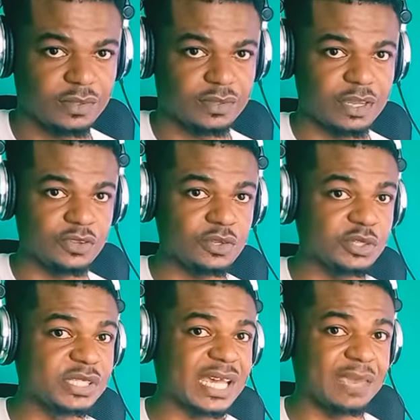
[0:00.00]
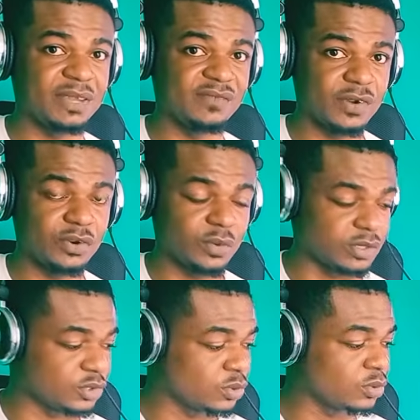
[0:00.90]
and you need to time it very well.
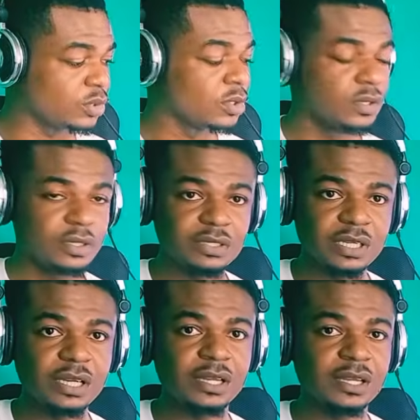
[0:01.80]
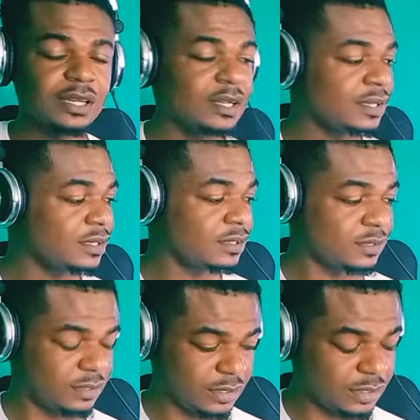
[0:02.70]
So dun,
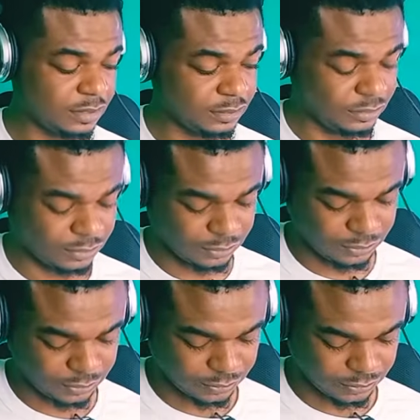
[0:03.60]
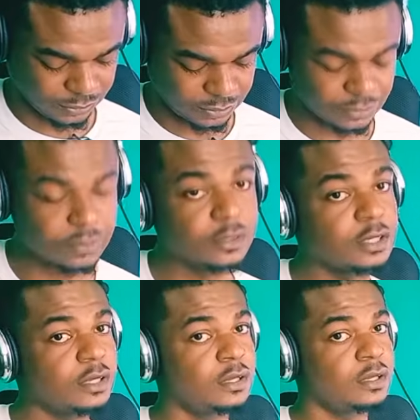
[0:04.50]

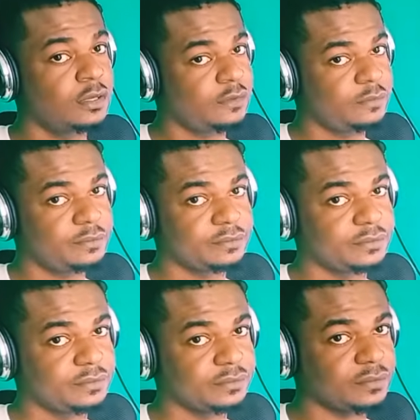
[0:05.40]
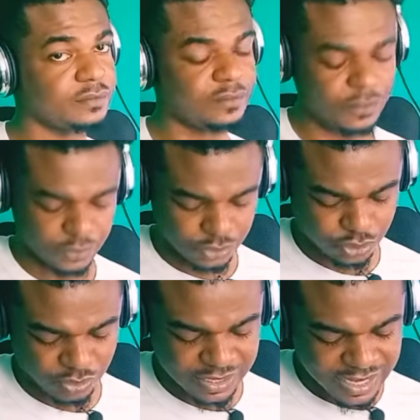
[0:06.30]
dun.
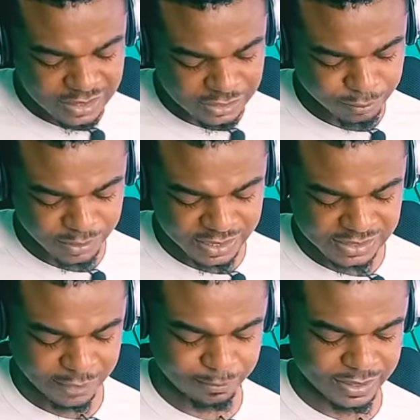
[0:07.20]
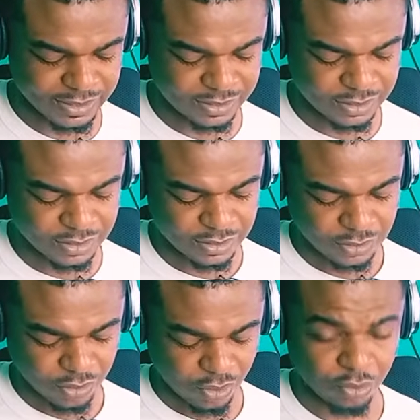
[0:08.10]
So the last place I played
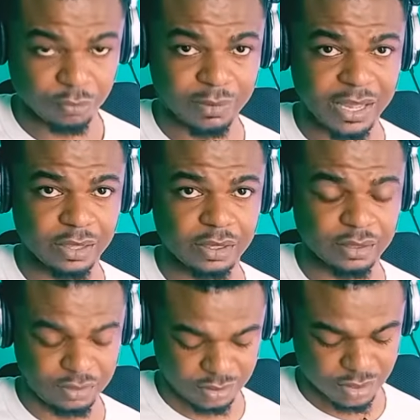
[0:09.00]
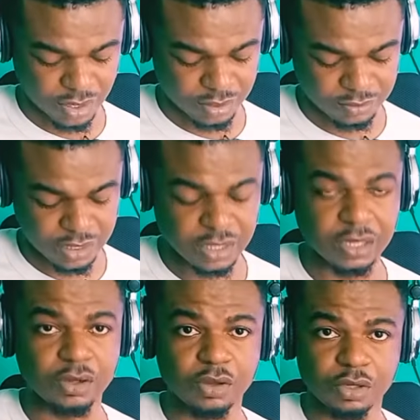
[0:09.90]
on my
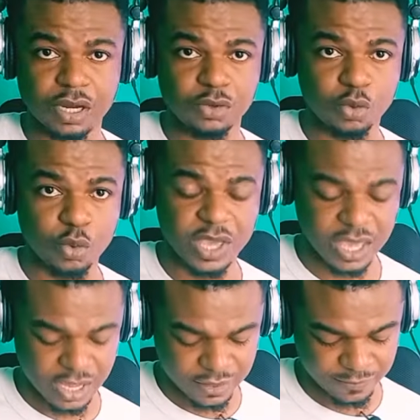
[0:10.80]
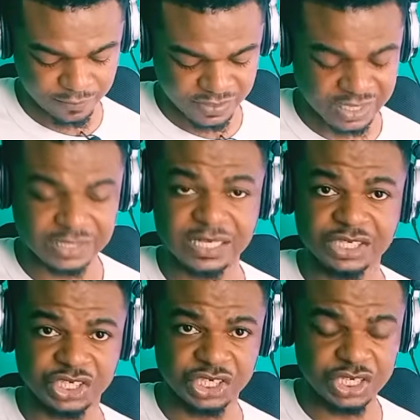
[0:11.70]
the do here, that is your
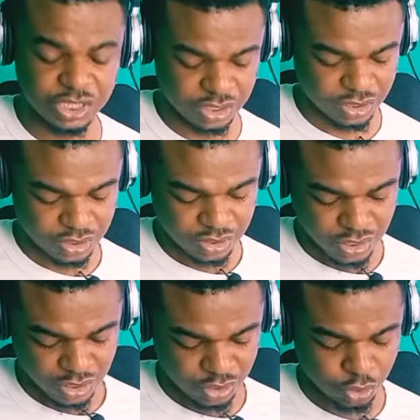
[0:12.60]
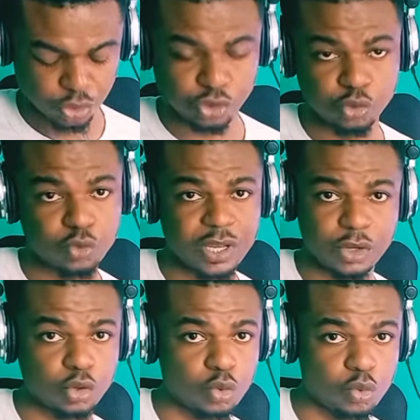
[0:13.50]
G, your so
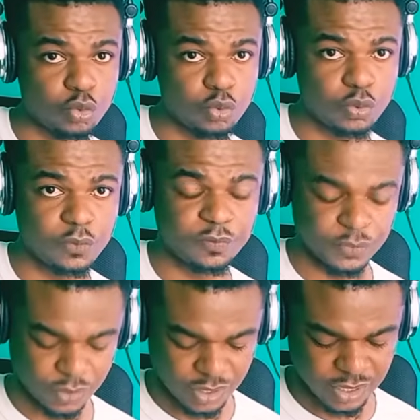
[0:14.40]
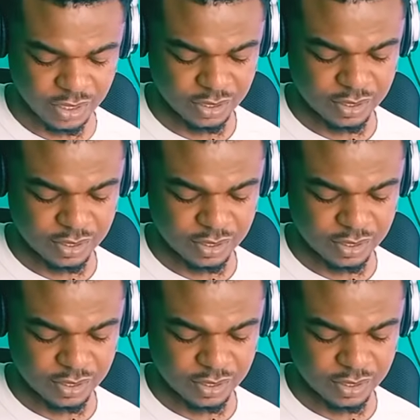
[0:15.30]
and do. Okay,